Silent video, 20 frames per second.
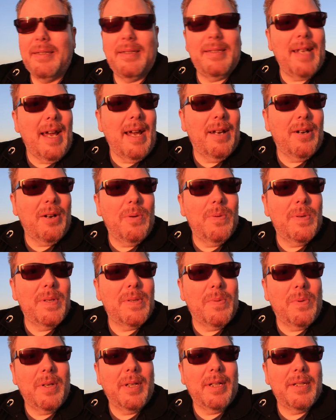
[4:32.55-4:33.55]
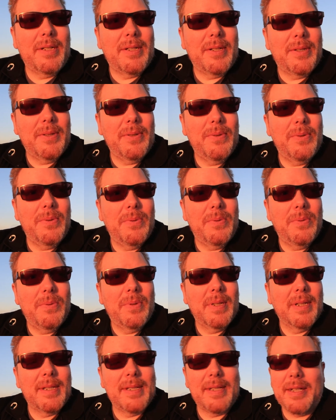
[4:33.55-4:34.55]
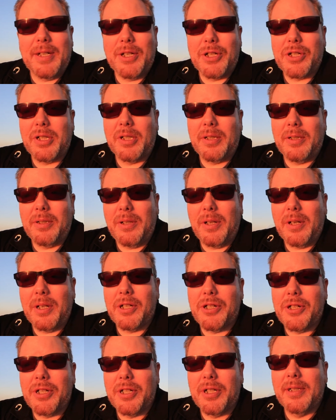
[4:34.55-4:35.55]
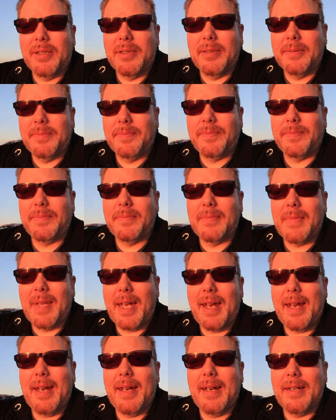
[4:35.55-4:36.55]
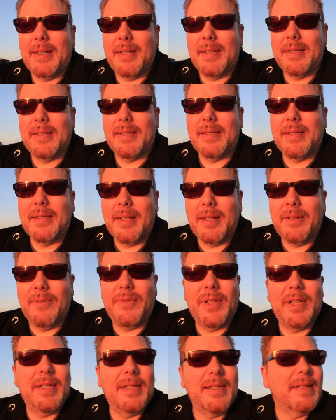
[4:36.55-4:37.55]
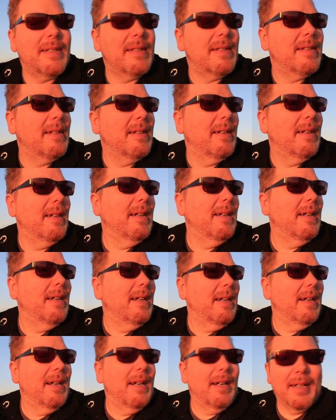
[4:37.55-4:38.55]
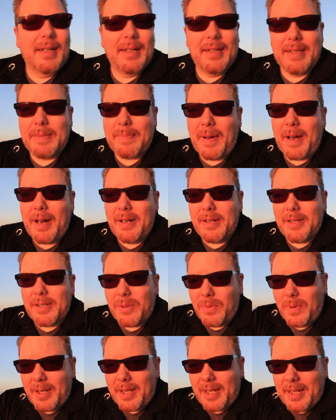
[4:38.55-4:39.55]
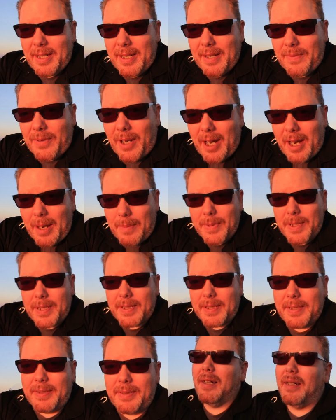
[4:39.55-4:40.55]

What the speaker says: Dad always wanted to see a shuttle launch, and events conspired to where that never happened.